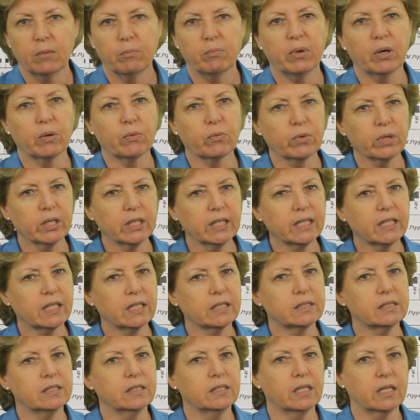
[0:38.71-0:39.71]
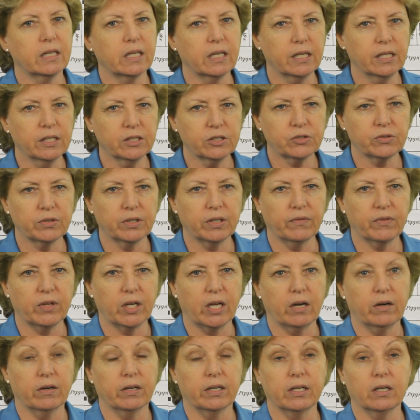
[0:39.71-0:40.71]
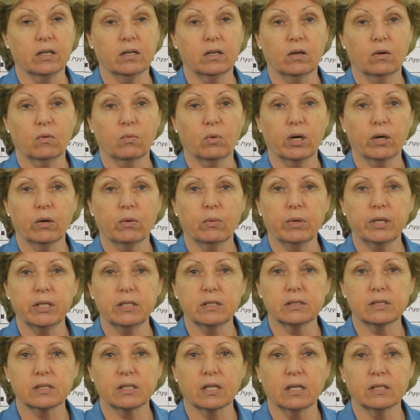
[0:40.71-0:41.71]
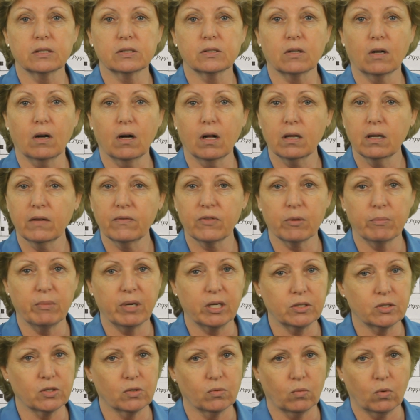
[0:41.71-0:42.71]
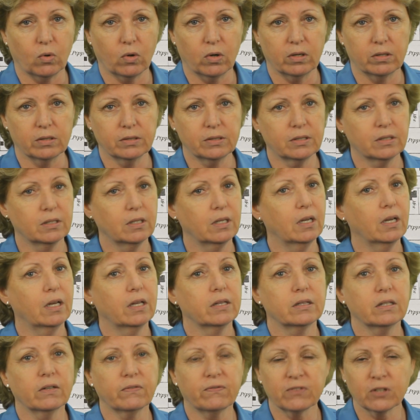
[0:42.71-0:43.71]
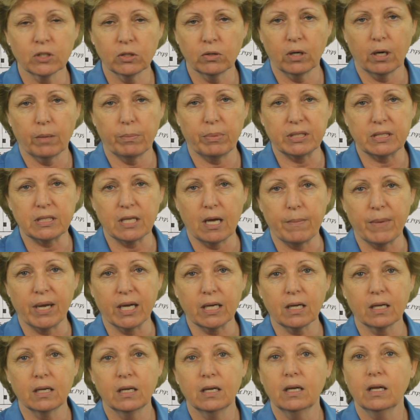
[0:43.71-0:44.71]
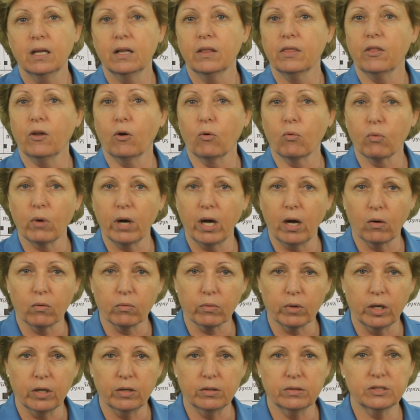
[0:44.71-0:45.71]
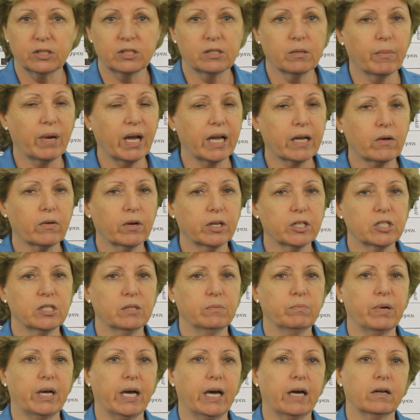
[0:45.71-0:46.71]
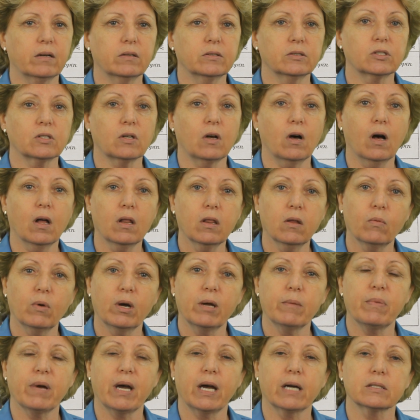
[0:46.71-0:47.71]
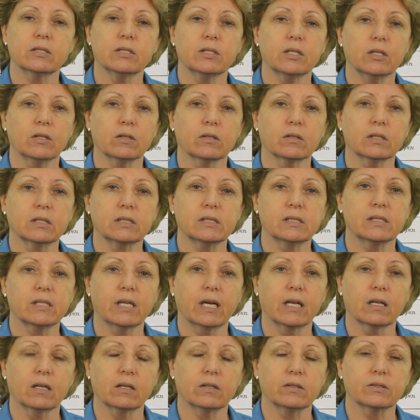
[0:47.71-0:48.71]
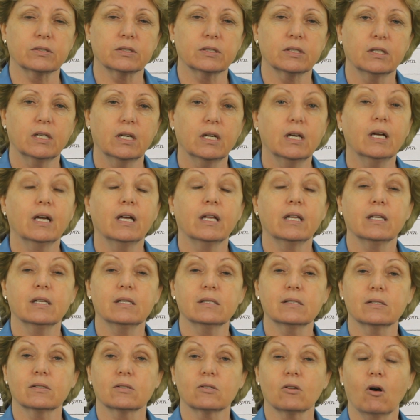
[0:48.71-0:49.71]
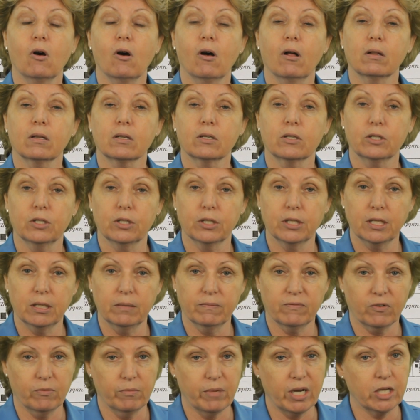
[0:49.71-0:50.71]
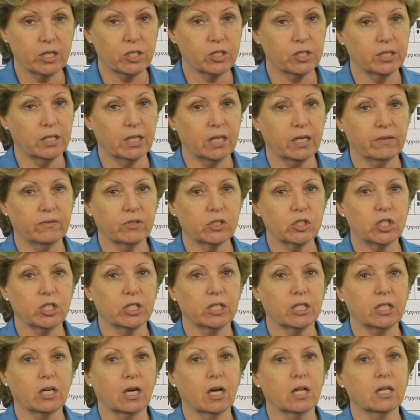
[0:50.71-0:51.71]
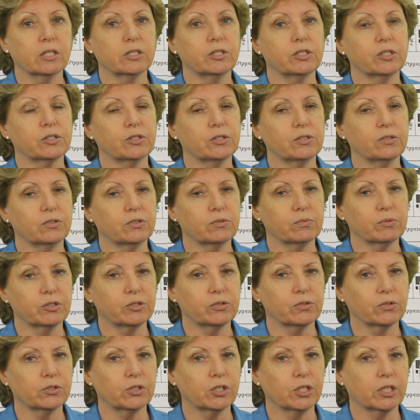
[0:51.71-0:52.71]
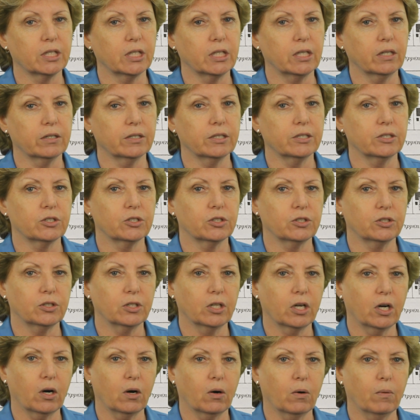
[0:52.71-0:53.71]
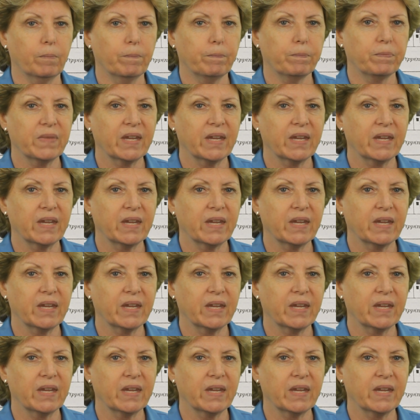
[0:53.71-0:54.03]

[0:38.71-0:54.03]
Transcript: but really gets into the history of the area, where we discussed all of the major wars, the flu epidemic, the railroads, the migration patterns, all the way back to the early settlers. This is all good information that every genealogist who's researching the area should know.